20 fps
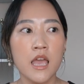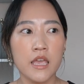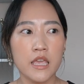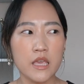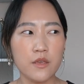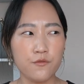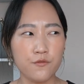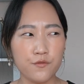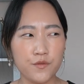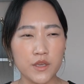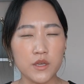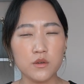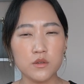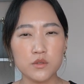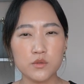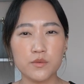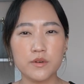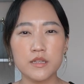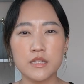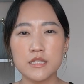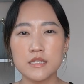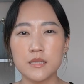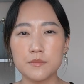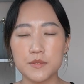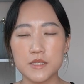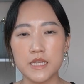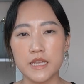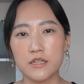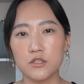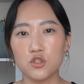It feels really
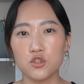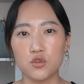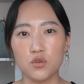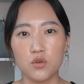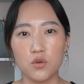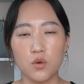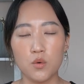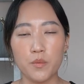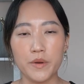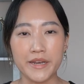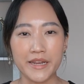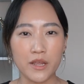substantial when